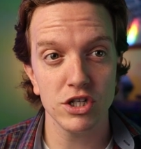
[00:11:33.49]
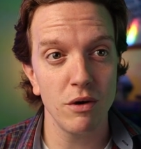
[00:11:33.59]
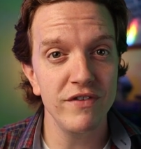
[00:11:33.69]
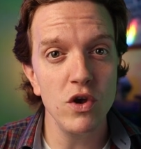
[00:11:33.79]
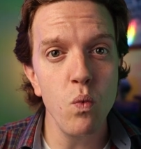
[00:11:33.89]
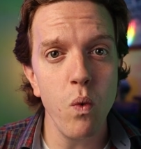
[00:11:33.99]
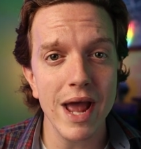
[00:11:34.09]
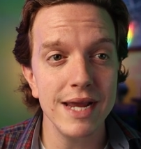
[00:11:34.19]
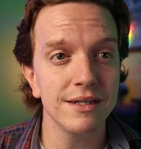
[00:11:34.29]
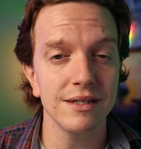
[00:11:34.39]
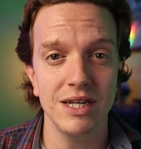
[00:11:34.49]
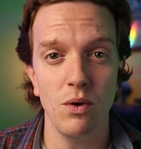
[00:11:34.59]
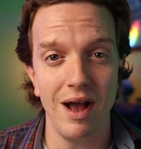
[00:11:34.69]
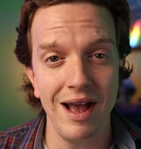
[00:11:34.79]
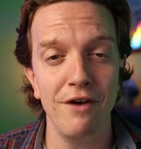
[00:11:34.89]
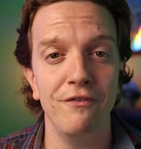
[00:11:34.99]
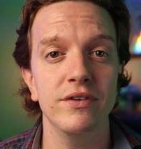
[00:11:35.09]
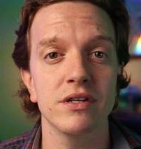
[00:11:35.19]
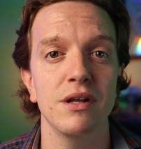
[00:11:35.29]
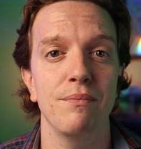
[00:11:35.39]
so if you wait until
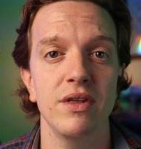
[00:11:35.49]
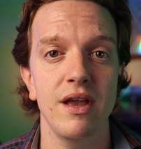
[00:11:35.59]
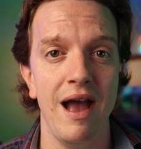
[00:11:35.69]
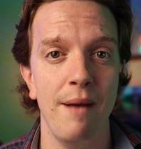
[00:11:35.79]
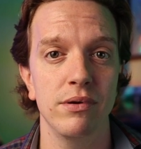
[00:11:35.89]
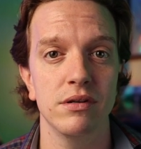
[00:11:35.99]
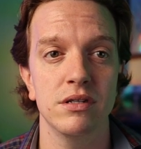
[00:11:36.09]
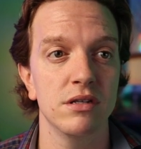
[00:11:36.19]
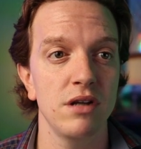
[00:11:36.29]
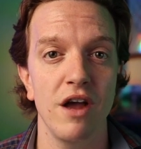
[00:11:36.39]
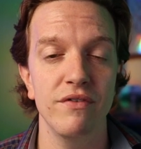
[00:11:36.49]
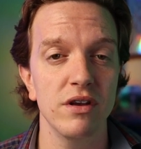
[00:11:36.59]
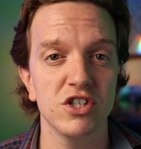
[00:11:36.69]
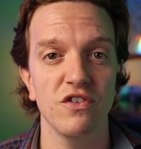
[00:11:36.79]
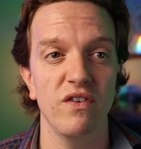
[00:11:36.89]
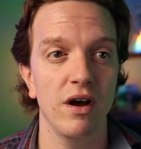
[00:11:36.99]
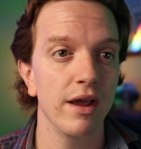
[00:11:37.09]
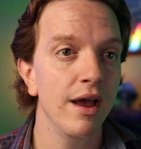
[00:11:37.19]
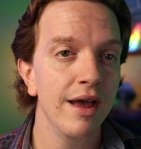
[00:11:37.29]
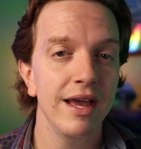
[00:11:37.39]
after something happens to diversify,